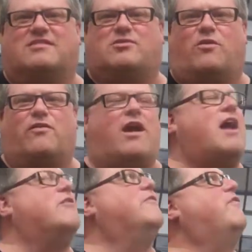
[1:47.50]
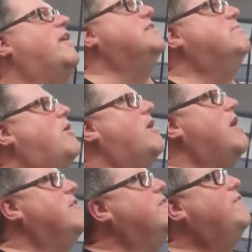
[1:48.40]
It's over 100 flights, about
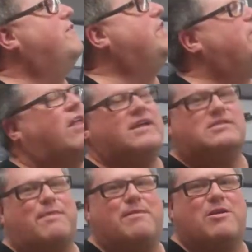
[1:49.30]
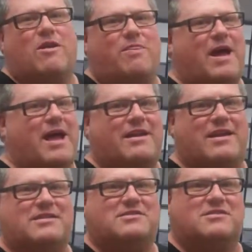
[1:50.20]
150 flights maybe on that, and
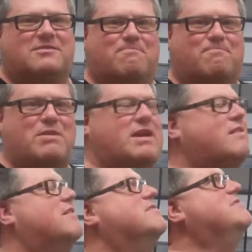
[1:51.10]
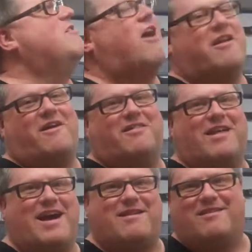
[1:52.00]
he's just beat the snot out of
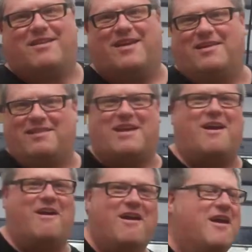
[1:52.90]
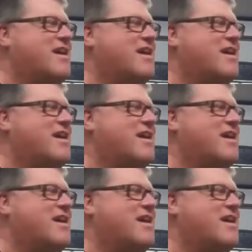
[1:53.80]
that in the air.